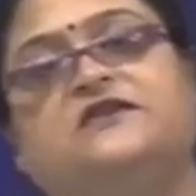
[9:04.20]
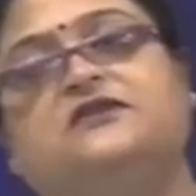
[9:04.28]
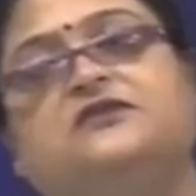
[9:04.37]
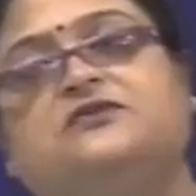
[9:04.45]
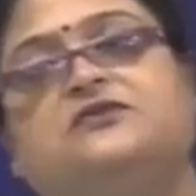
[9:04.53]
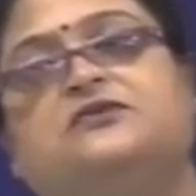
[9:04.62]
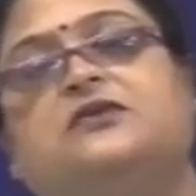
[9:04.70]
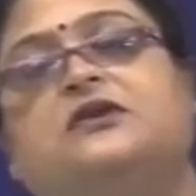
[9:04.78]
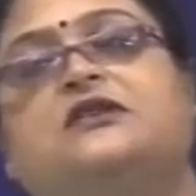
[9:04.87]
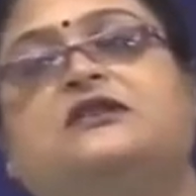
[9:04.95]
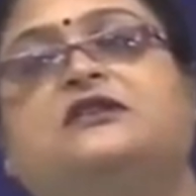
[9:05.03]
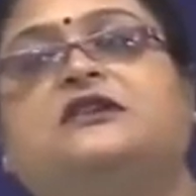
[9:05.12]
will do,
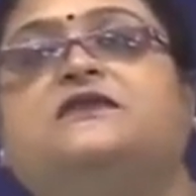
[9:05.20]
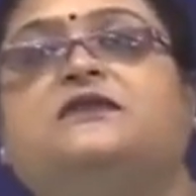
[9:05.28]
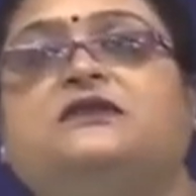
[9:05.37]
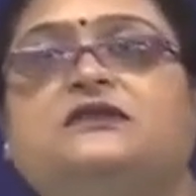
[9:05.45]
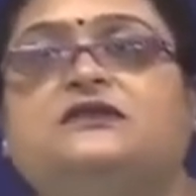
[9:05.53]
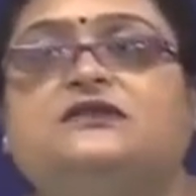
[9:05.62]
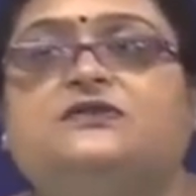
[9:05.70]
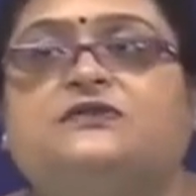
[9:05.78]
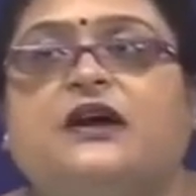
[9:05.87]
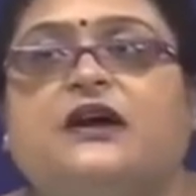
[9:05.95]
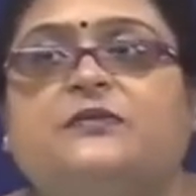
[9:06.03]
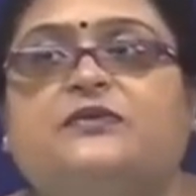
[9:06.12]
they will
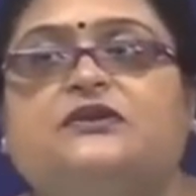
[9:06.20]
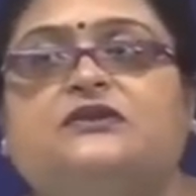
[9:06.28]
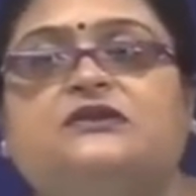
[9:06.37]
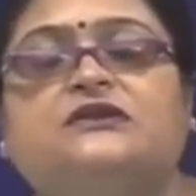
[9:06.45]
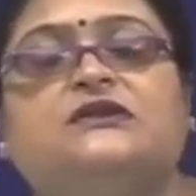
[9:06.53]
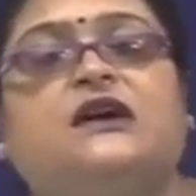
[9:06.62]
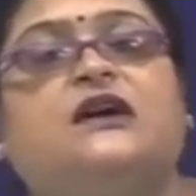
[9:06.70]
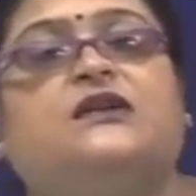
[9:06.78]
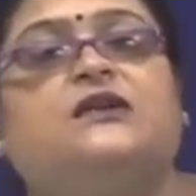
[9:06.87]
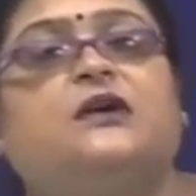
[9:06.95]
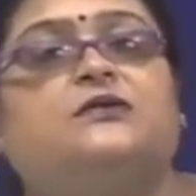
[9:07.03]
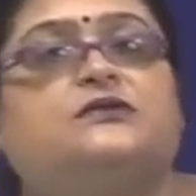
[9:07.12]
describe the
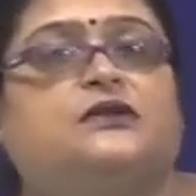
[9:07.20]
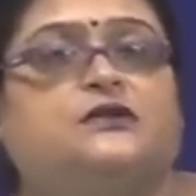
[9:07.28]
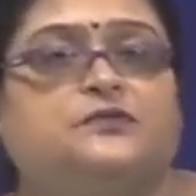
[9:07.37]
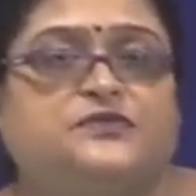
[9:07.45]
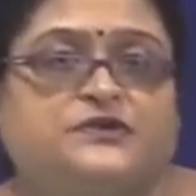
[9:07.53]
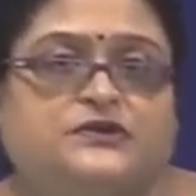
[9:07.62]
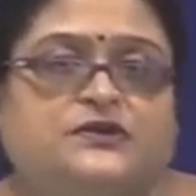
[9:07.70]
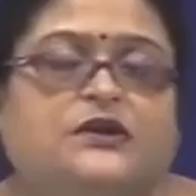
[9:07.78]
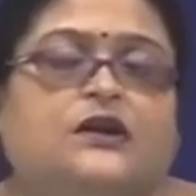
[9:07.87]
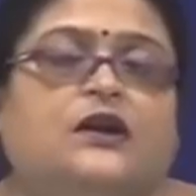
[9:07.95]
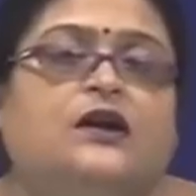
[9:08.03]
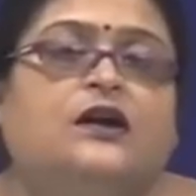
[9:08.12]
desired outcomes
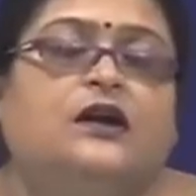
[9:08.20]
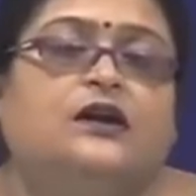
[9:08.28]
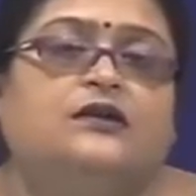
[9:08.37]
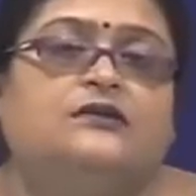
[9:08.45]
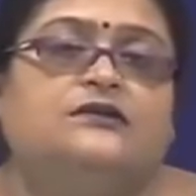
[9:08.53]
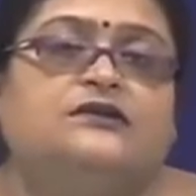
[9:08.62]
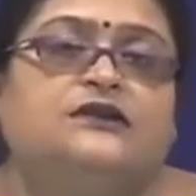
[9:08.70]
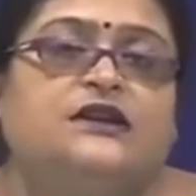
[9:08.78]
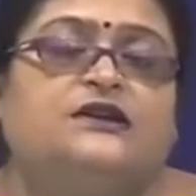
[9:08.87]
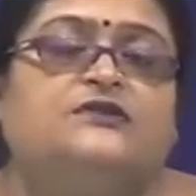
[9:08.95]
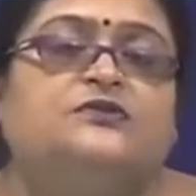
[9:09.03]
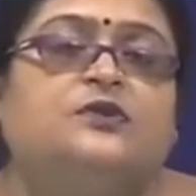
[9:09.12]
and
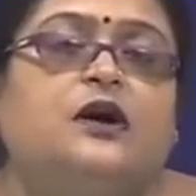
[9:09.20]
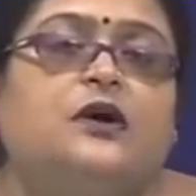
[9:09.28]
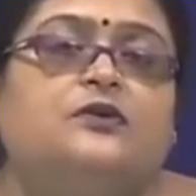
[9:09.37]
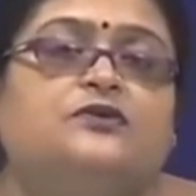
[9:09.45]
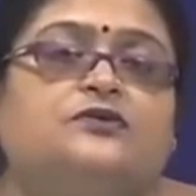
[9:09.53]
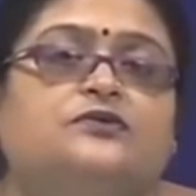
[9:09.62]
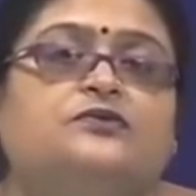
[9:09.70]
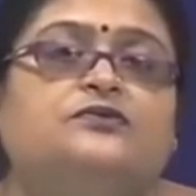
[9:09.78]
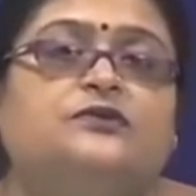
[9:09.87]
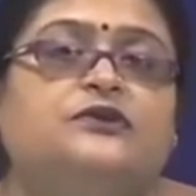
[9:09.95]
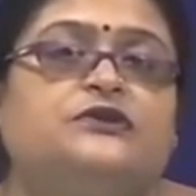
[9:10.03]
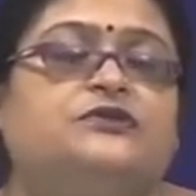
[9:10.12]
state for how to
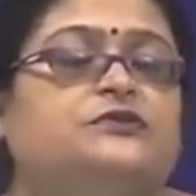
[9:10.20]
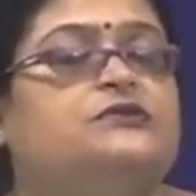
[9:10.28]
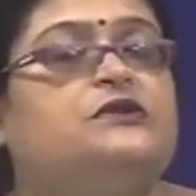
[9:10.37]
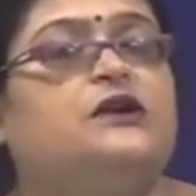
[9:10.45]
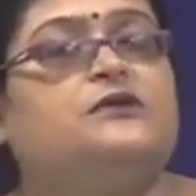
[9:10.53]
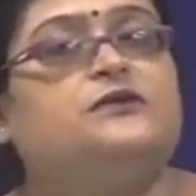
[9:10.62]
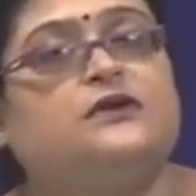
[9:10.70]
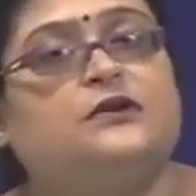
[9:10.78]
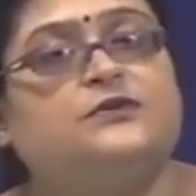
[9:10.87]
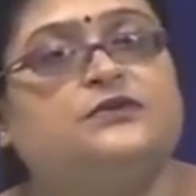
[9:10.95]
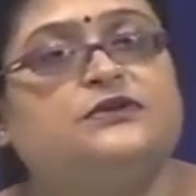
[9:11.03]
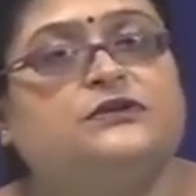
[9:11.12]
reach those
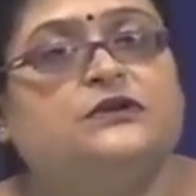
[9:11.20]
outcomes.